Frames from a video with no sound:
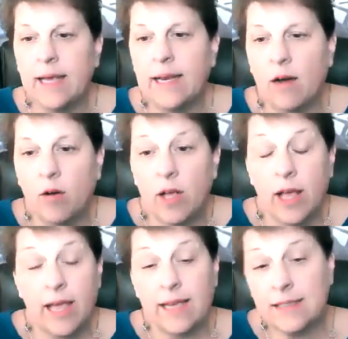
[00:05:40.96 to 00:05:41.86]
Now,
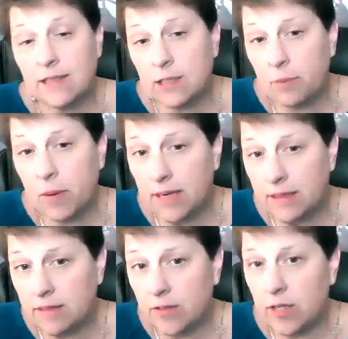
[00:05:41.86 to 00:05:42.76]
is this a
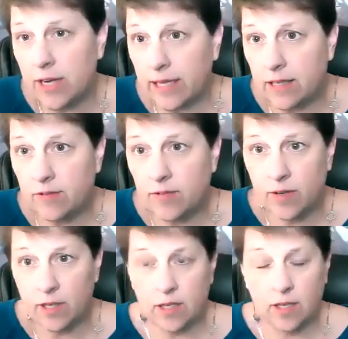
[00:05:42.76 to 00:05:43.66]
positive or negative
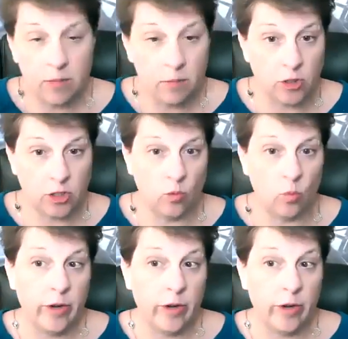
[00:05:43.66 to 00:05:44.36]
emotion?